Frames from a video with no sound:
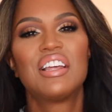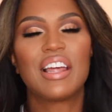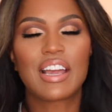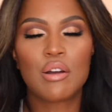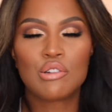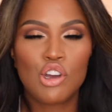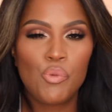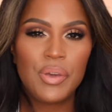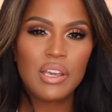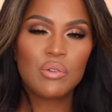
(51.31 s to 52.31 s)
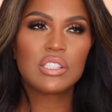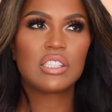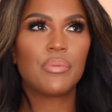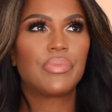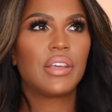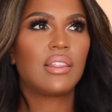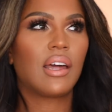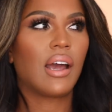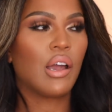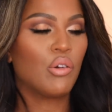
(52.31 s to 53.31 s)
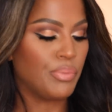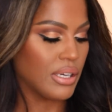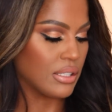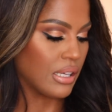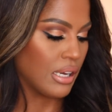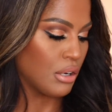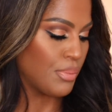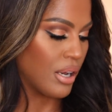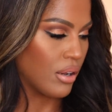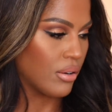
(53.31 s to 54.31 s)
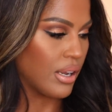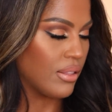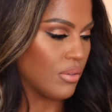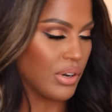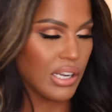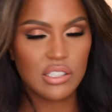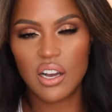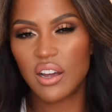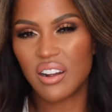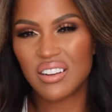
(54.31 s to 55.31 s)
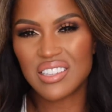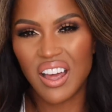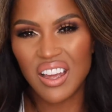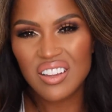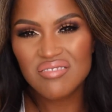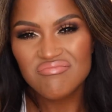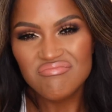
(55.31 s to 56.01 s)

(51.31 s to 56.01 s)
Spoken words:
Like, I was hoping it was something that I would be excited about. And then when I saw it, I was like,